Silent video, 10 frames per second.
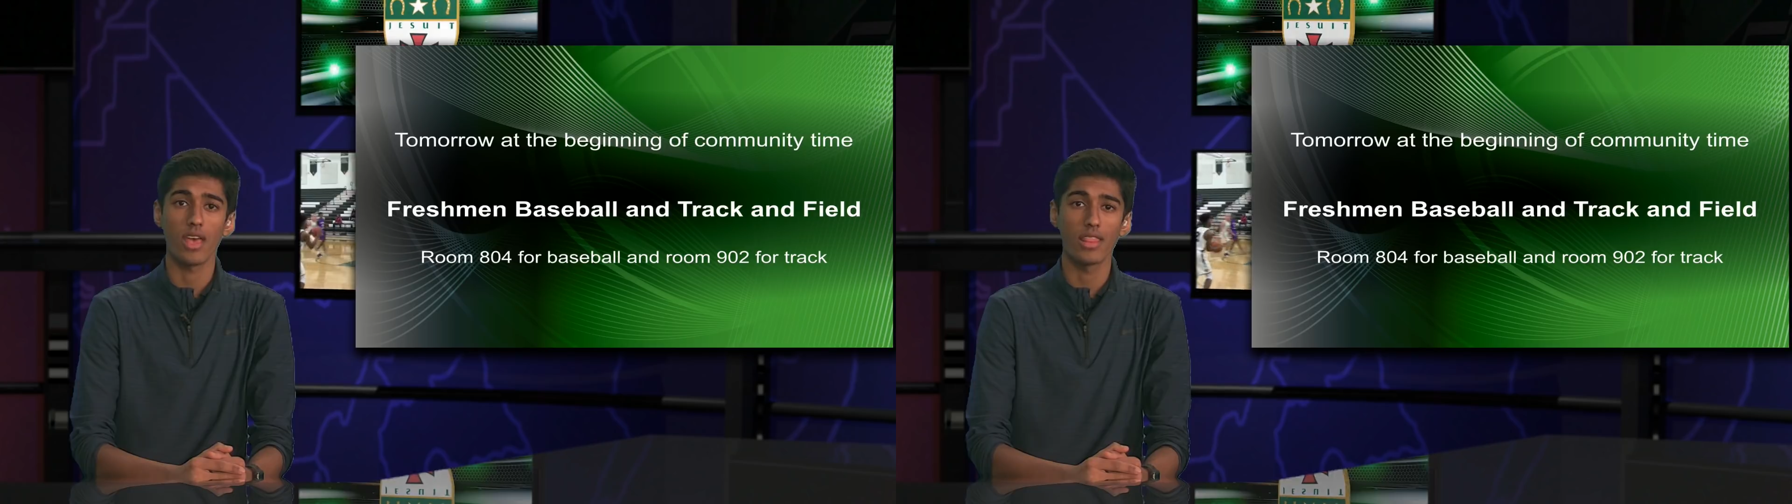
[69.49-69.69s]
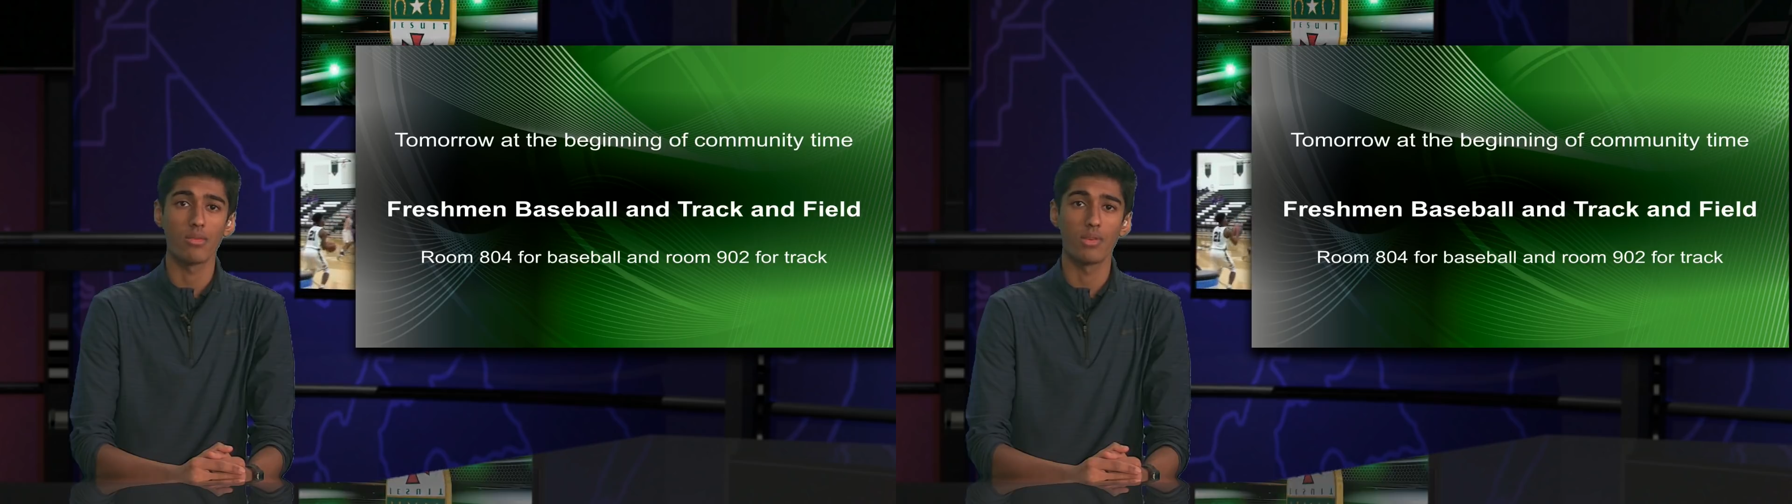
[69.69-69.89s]

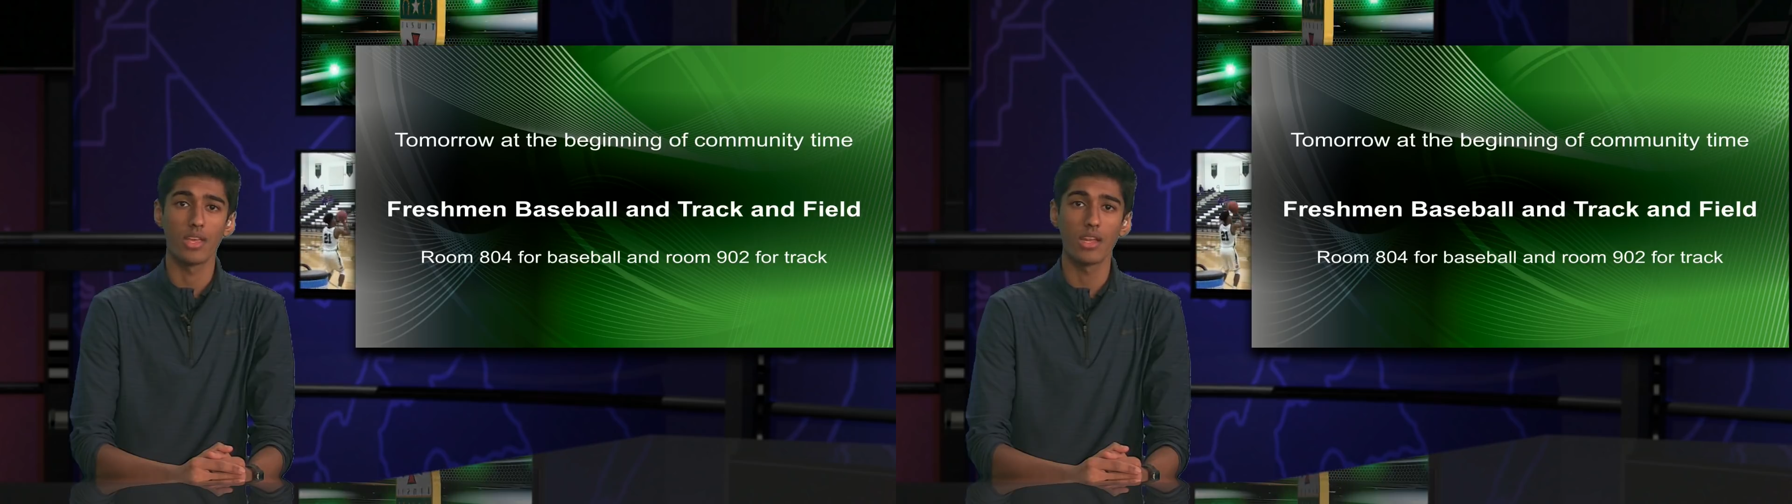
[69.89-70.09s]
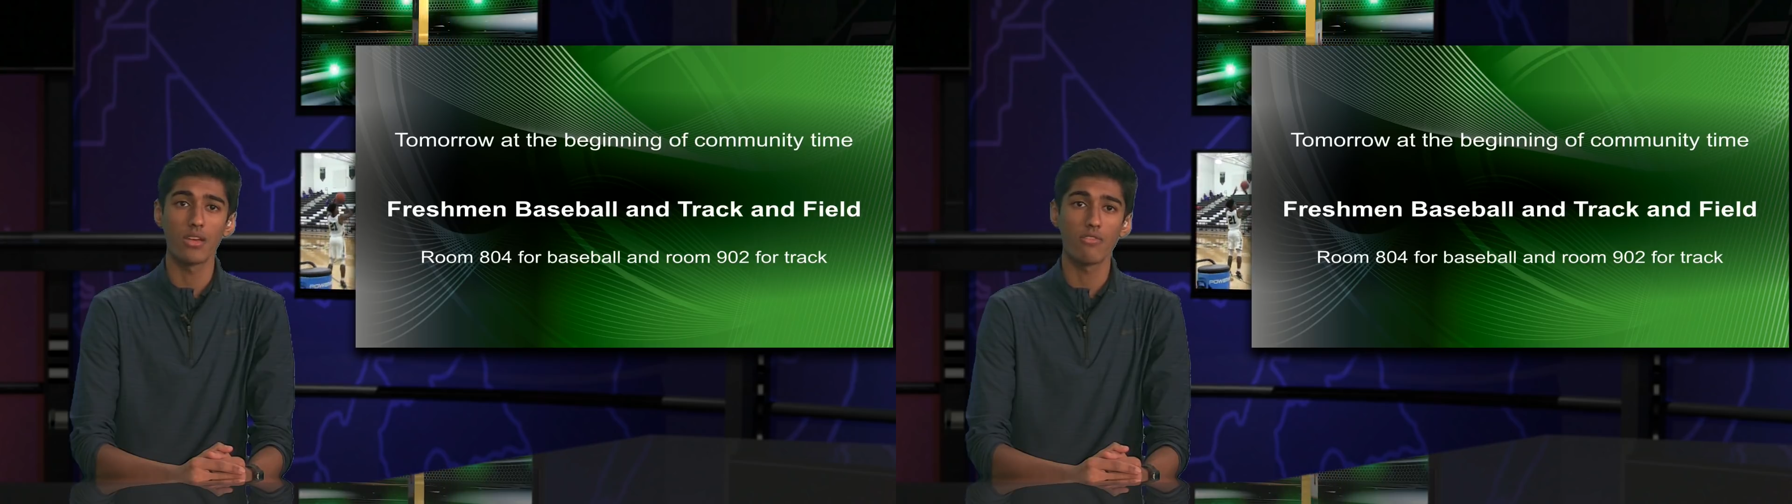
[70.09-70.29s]
at the
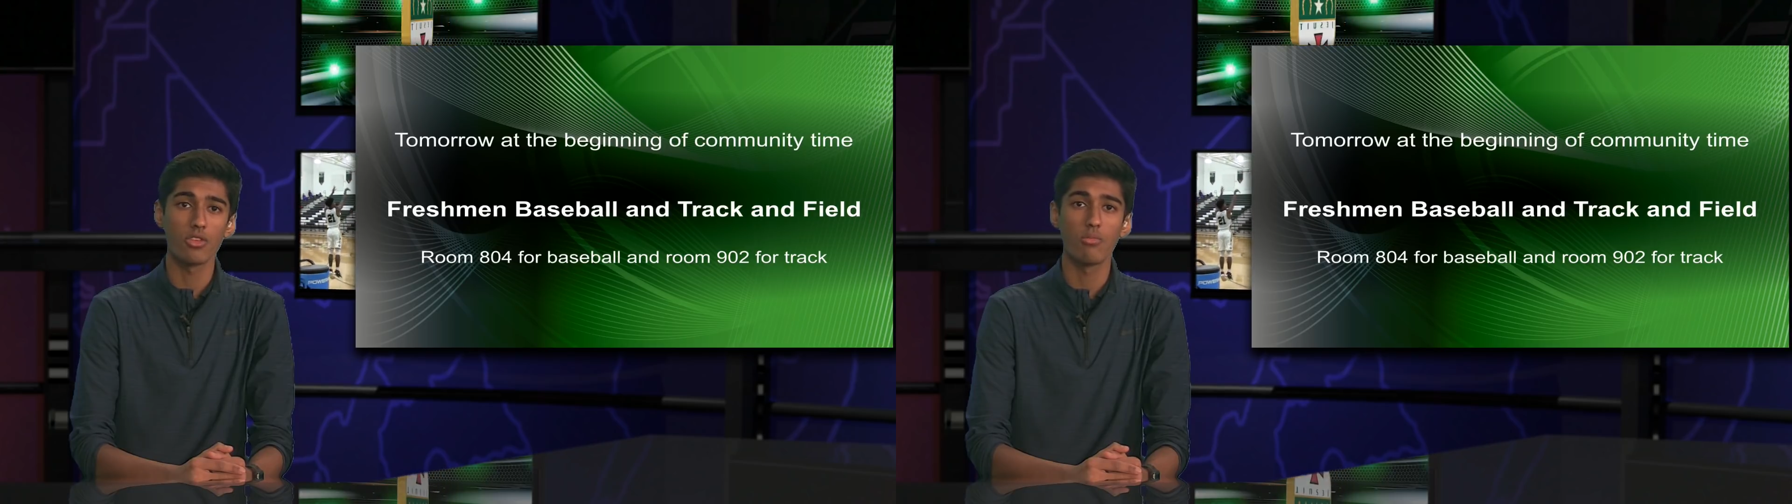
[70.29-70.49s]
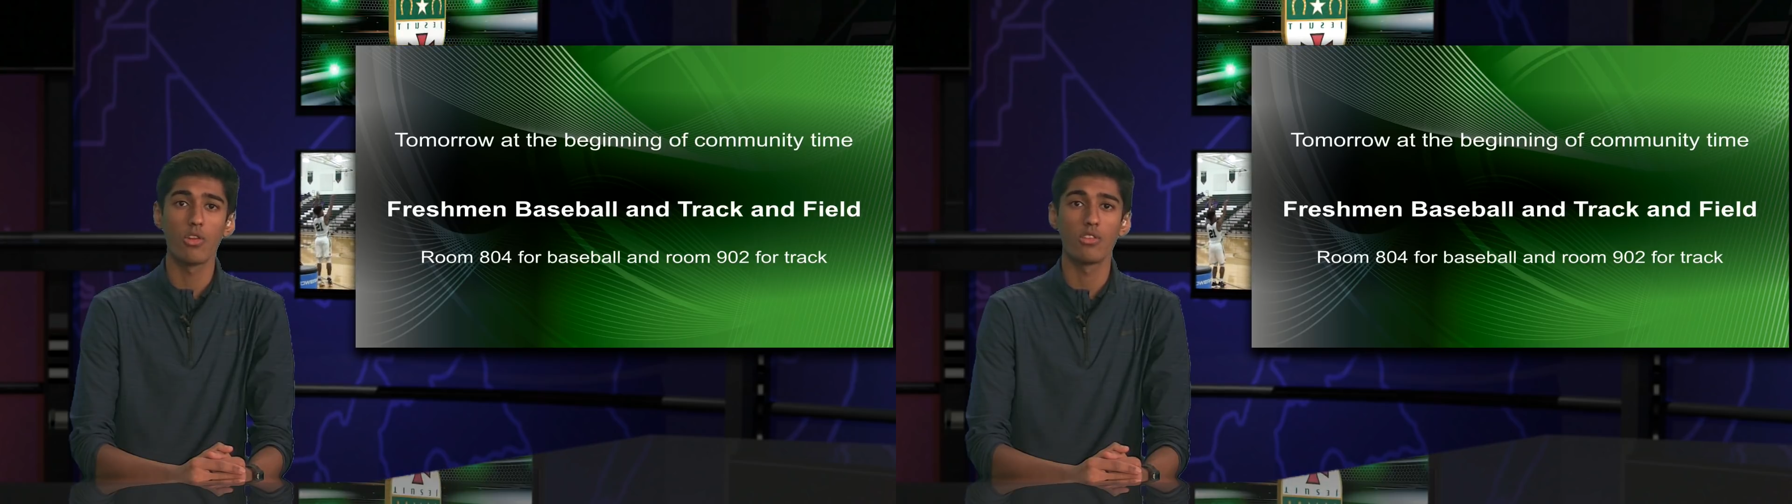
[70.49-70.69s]
beginning of
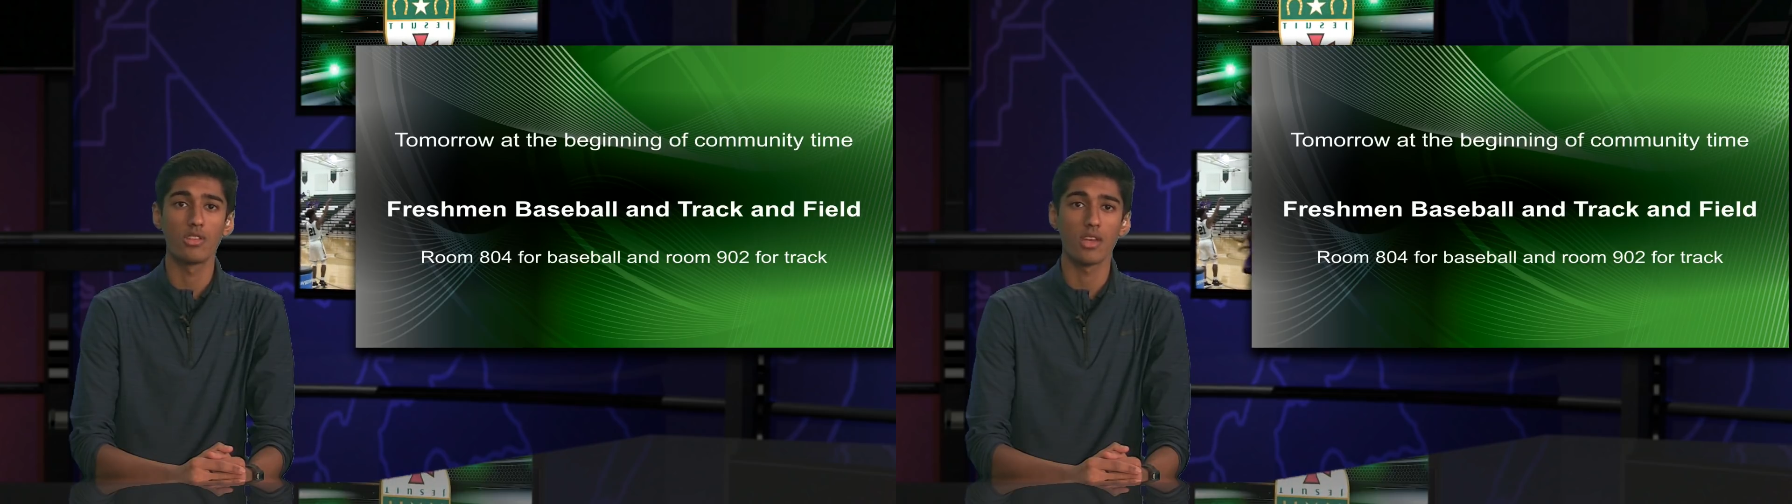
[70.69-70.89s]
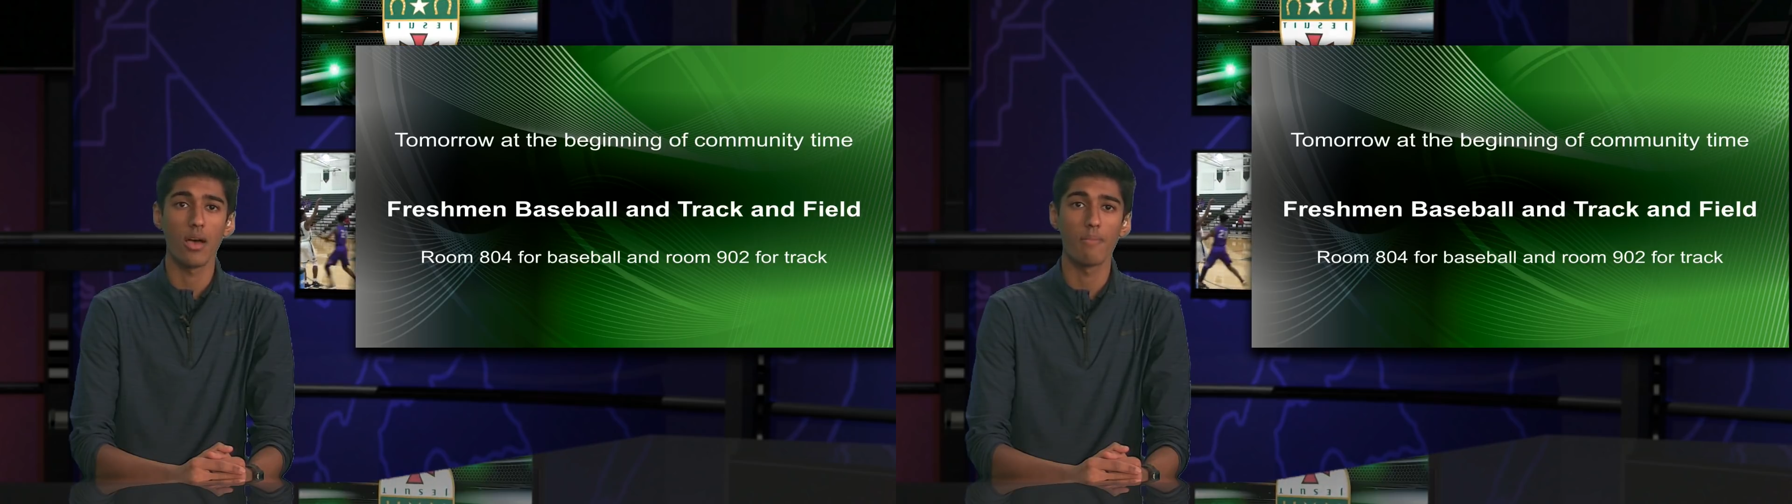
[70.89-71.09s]
community
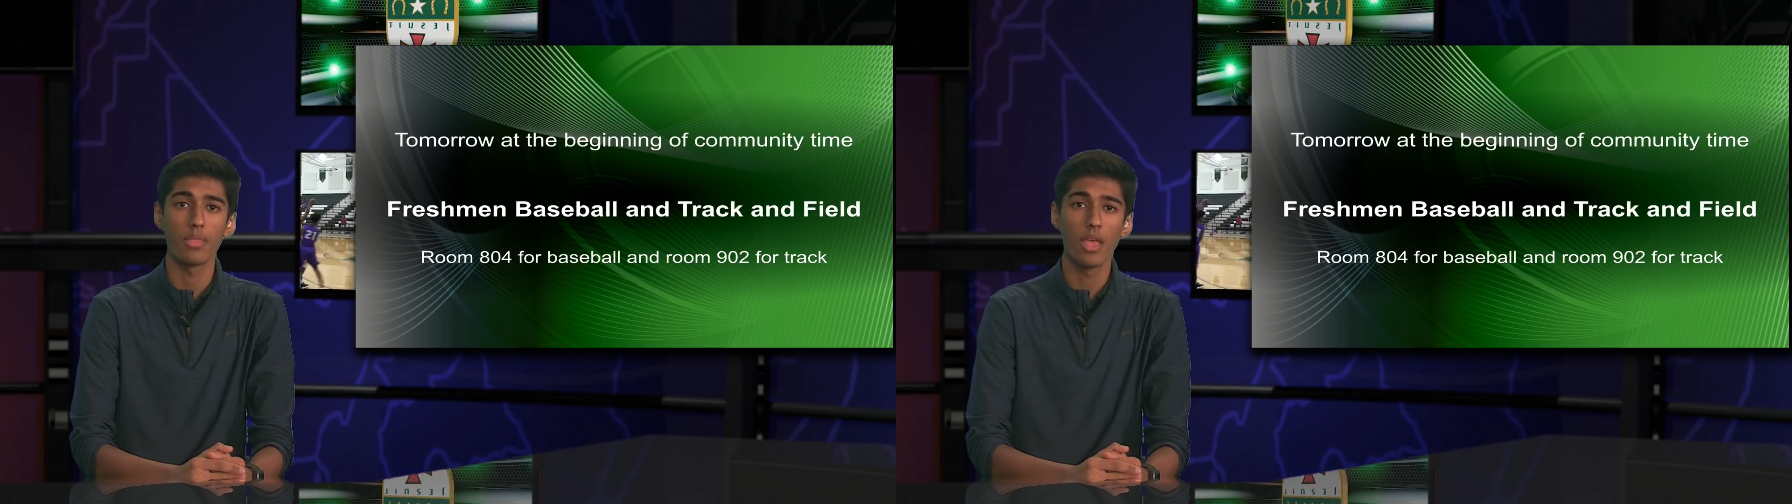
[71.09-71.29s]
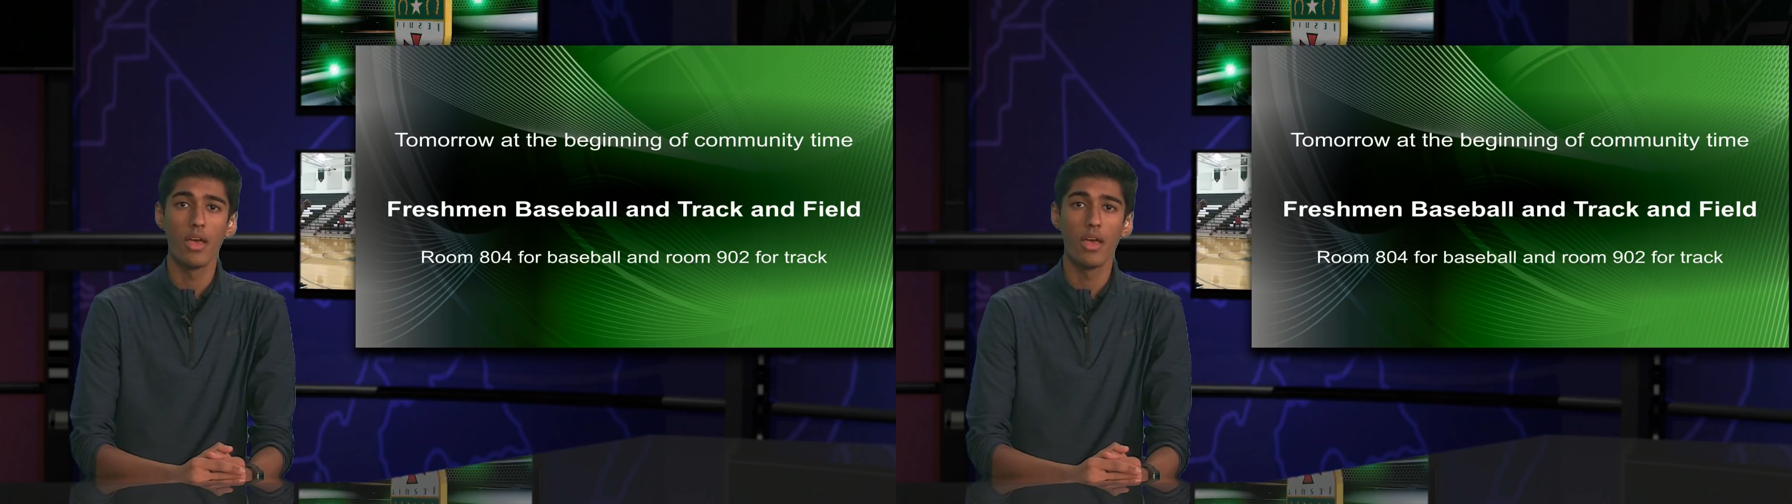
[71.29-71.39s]
time.